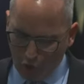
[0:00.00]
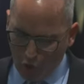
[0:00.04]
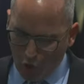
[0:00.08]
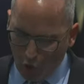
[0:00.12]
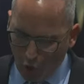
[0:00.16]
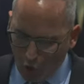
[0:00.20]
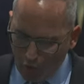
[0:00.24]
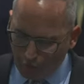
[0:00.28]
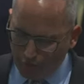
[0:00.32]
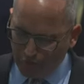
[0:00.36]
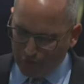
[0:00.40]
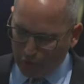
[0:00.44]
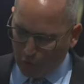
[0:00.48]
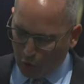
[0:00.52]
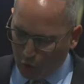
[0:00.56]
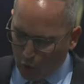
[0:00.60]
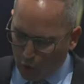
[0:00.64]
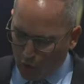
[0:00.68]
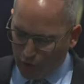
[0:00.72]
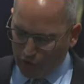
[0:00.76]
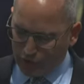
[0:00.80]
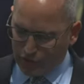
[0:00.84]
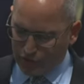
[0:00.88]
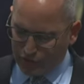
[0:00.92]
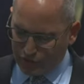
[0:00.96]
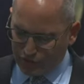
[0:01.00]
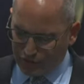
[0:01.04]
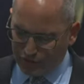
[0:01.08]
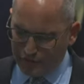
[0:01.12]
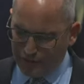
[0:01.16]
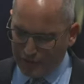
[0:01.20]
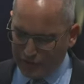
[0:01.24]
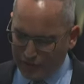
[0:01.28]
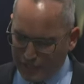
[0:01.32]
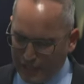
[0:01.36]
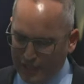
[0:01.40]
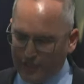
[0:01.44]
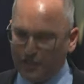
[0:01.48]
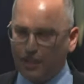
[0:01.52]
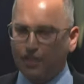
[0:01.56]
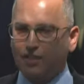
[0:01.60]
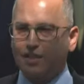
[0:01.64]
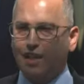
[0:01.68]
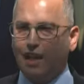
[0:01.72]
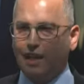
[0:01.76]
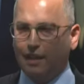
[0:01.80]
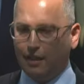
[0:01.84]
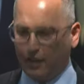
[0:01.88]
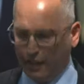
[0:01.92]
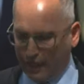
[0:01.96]
Over the course of this
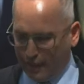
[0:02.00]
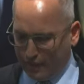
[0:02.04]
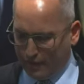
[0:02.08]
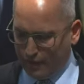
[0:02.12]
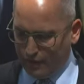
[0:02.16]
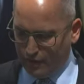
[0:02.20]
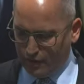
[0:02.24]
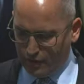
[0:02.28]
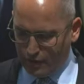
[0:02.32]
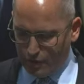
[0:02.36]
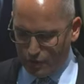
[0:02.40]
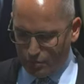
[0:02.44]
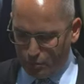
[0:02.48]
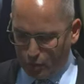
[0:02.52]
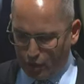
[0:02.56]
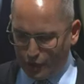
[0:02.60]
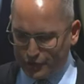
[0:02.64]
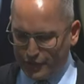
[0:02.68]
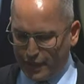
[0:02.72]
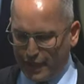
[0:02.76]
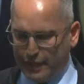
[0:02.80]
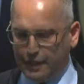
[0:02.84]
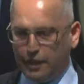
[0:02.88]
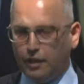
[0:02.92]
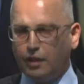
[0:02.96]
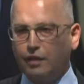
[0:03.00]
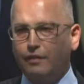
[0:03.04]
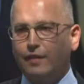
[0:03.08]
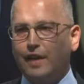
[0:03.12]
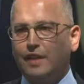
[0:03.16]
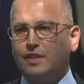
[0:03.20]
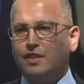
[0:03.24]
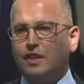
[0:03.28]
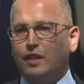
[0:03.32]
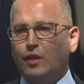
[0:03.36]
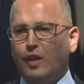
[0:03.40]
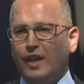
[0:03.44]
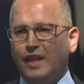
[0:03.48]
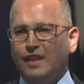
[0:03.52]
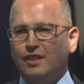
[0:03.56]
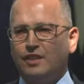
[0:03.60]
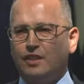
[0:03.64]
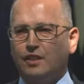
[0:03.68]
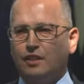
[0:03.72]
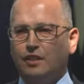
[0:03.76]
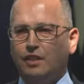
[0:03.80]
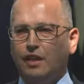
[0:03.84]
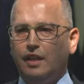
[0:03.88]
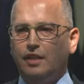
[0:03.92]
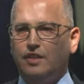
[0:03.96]
HSI led multi-year
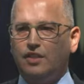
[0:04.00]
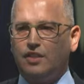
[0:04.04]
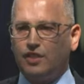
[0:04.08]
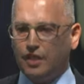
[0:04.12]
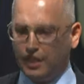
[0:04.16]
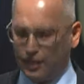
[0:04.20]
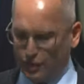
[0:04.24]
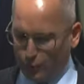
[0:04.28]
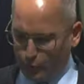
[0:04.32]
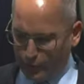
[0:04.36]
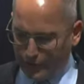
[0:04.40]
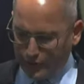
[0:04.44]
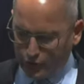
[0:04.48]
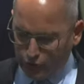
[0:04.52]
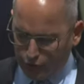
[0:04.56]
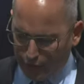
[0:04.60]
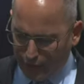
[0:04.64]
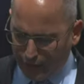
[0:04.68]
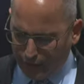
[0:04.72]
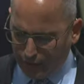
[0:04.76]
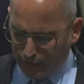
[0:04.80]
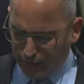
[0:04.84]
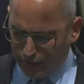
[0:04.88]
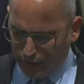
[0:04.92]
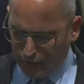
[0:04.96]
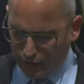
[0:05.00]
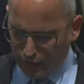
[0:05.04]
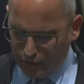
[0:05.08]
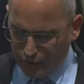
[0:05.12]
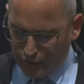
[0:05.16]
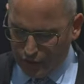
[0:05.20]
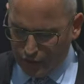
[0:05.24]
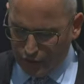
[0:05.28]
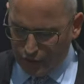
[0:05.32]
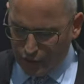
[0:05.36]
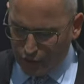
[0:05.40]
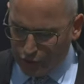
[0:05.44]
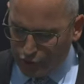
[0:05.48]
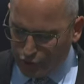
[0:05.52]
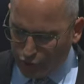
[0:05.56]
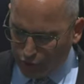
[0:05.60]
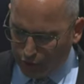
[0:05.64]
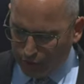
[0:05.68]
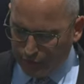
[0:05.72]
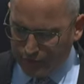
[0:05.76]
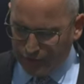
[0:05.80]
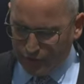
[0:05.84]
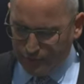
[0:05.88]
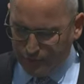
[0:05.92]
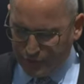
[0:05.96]
investigation, and six-week trial, a
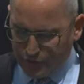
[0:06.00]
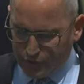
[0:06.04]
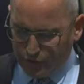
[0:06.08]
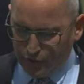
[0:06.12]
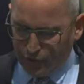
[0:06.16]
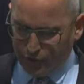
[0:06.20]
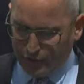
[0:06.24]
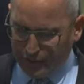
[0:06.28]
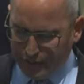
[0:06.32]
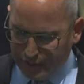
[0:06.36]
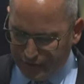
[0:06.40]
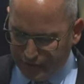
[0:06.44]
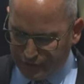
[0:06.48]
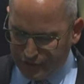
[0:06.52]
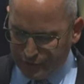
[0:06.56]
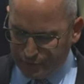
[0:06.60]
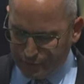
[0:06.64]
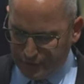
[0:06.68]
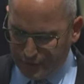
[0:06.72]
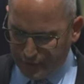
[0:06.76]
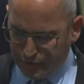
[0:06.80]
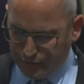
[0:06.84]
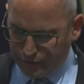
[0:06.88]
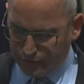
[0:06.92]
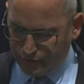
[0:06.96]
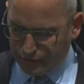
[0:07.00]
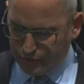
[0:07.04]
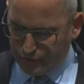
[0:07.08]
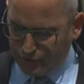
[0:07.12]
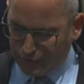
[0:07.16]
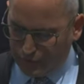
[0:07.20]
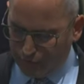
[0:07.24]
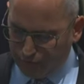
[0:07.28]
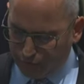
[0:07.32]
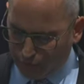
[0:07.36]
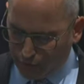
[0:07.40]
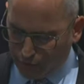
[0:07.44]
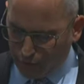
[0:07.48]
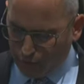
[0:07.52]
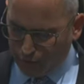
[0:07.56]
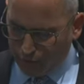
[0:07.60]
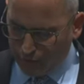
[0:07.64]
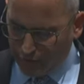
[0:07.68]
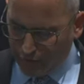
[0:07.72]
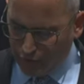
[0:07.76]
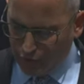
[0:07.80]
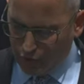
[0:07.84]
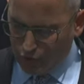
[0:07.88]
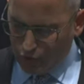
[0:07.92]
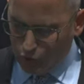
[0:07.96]
jury of Mr. Kelly's peers confirmed
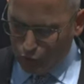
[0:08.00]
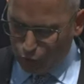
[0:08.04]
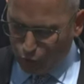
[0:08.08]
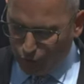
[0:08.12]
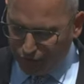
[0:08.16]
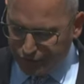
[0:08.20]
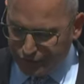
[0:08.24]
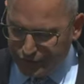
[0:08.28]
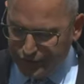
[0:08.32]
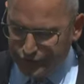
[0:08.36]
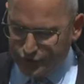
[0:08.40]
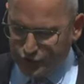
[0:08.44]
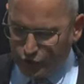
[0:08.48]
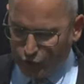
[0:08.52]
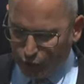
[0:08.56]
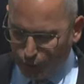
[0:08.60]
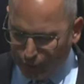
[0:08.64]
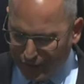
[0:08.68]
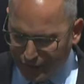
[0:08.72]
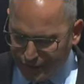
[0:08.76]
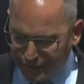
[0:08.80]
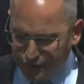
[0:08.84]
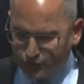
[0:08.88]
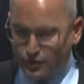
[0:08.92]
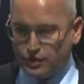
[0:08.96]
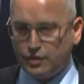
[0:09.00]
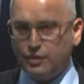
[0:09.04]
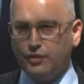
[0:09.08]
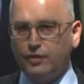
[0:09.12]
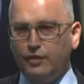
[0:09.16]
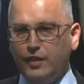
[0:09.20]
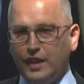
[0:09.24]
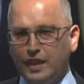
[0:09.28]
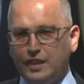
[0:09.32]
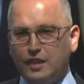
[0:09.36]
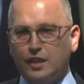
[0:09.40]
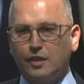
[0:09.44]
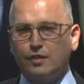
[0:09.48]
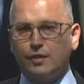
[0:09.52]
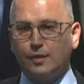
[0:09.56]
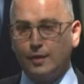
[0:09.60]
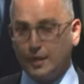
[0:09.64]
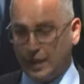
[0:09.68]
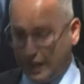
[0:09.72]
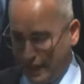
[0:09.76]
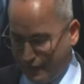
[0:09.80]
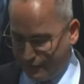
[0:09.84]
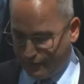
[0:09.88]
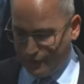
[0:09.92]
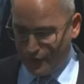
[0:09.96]
what these courageous victims
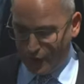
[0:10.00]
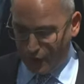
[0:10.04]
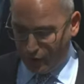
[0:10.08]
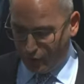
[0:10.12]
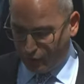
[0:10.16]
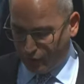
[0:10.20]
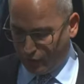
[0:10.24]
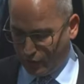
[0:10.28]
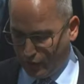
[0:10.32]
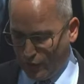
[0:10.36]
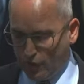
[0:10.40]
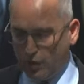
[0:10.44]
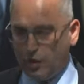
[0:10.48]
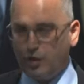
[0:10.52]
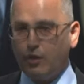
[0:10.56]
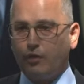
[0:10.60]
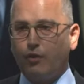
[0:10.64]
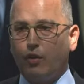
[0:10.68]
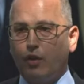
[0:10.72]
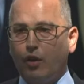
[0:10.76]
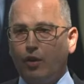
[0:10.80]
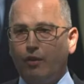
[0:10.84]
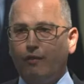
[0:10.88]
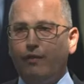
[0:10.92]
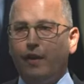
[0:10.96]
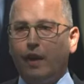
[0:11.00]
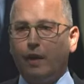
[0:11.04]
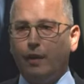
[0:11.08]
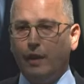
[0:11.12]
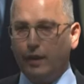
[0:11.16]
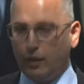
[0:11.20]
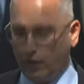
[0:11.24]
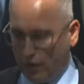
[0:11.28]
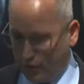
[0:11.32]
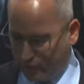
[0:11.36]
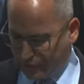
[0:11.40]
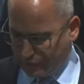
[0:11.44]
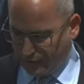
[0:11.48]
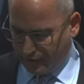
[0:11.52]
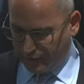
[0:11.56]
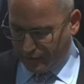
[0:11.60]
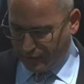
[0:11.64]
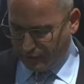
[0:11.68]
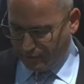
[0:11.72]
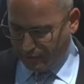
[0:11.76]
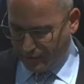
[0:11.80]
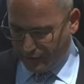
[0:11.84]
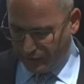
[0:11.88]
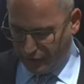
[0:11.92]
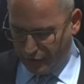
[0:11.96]
have known for a very long
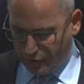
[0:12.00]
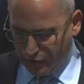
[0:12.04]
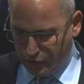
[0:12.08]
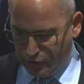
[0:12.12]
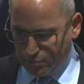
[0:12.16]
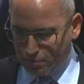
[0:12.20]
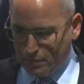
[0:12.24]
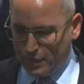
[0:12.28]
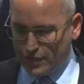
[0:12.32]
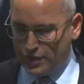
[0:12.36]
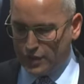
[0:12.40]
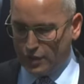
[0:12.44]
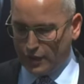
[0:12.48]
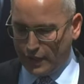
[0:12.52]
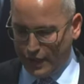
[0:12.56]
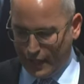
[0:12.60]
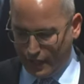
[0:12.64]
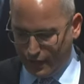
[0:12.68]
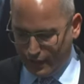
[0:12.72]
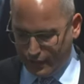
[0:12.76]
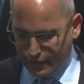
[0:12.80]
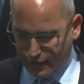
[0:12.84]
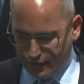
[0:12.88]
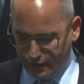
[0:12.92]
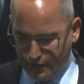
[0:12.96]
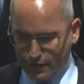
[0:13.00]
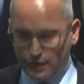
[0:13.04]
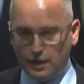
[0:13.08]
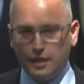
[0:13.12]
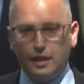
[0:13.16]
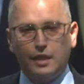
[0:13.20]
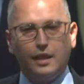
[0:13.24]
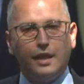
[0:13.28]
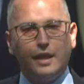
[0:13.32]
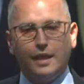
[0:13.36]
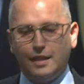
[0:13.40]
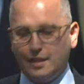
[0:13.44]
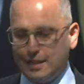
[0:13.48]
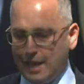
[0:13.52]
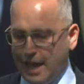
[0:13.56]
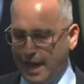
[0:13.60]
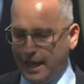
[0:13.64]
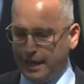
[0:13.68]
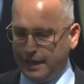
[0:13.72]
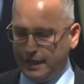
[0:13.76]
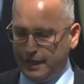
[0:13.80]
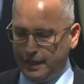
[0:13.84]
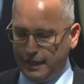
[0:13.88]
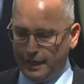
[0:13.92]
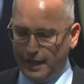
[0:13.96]
time. Mr. Kelly is not
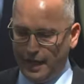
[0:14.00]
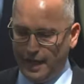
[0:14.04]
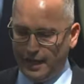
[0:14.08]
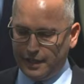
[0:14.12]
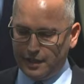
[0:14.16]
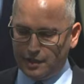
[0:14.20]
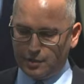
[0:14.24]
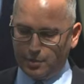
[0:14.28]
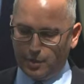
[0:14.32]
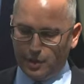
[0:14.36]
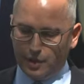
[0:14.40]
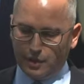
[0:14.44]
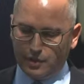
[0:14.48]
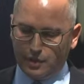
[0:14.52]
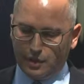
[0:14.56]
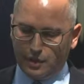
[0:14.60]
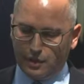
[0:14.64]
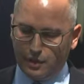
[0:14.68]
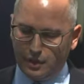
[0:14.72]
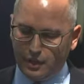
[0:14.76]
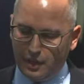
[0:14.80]
an honest person.